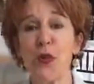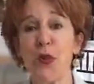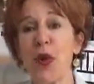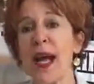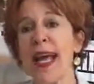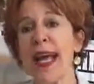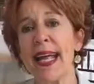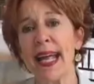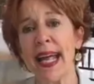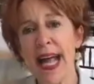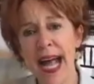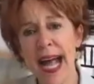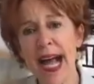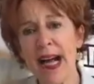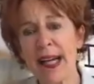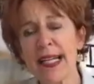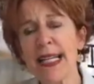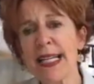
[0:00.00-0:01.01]
way.
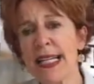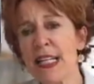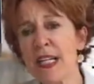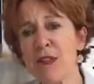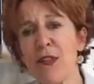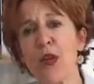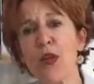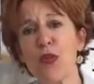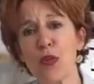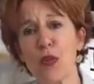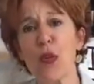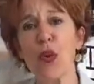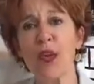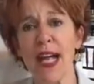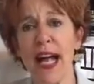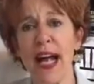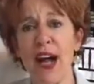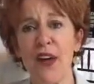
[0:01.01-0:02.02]
How did any of those
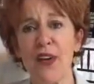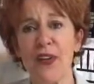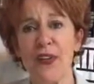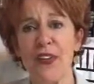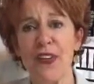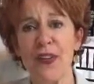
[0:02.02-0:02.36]
work out?